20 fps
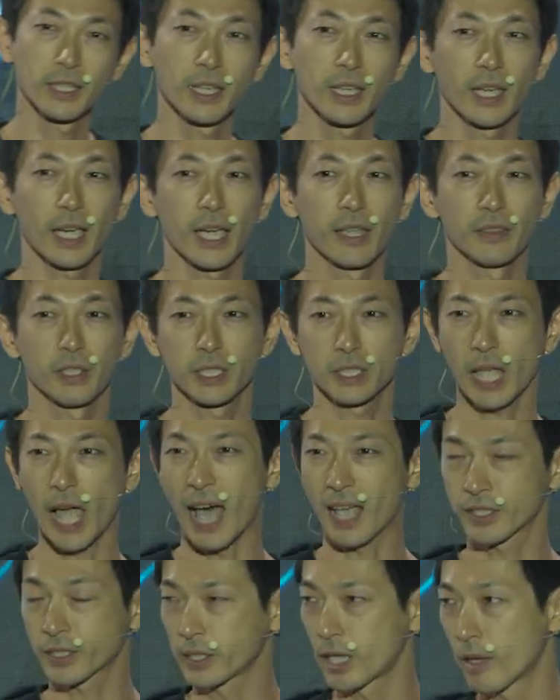and it
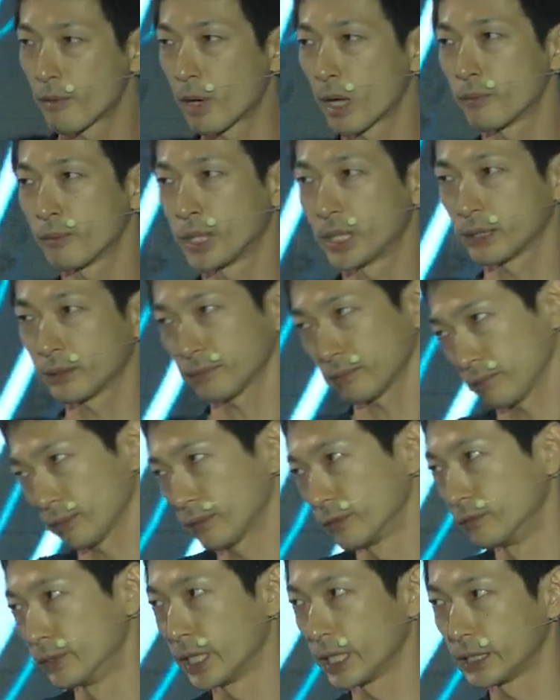has never been
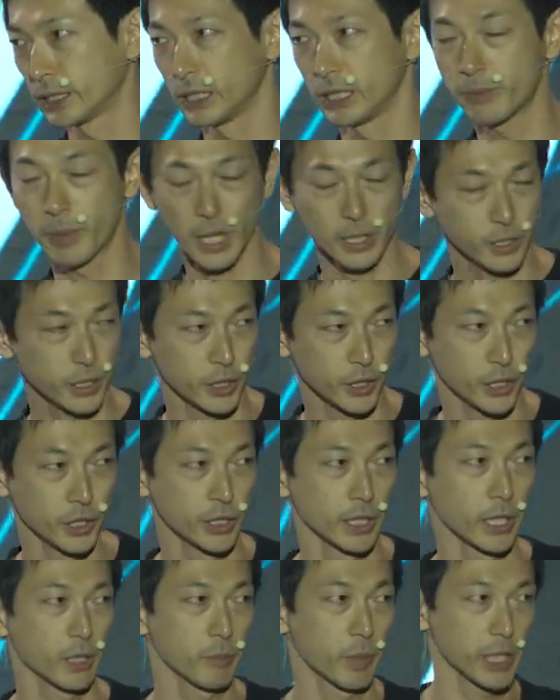really reverse
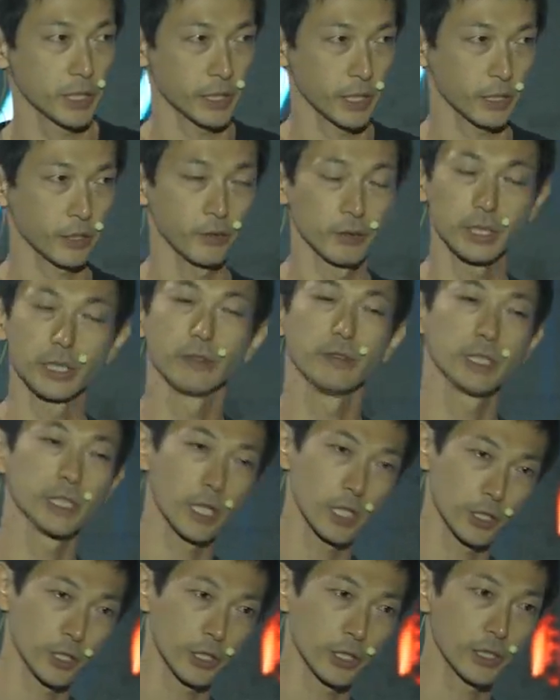engineered by security
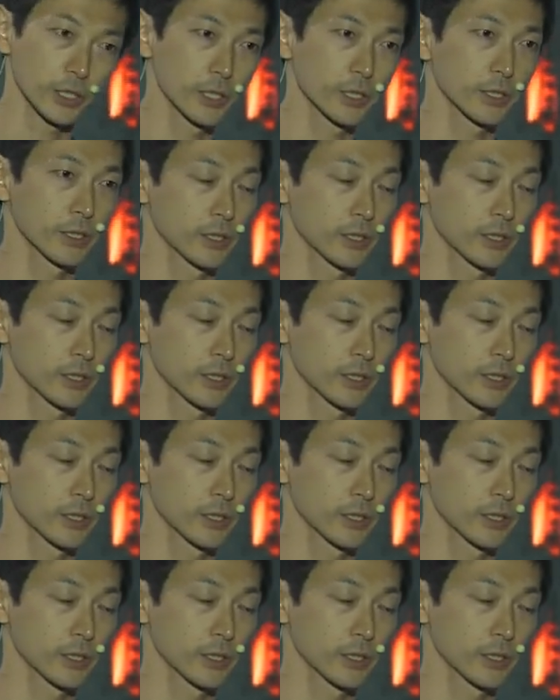researchers.